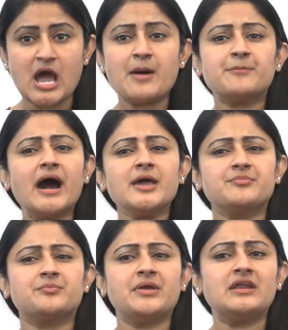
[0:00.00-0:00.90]
by
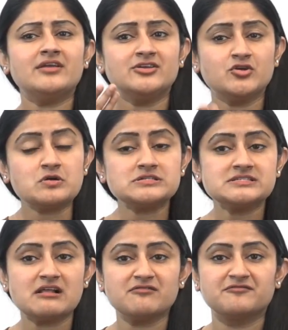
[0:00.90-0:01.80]
preparing
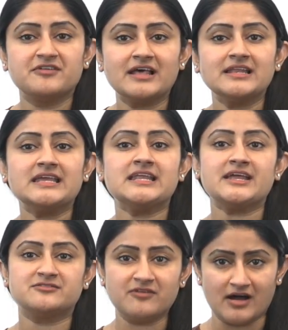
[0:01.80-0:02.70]
yourself well in
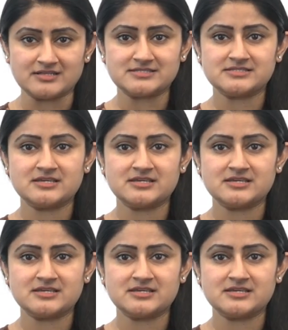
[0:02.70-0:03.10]
advance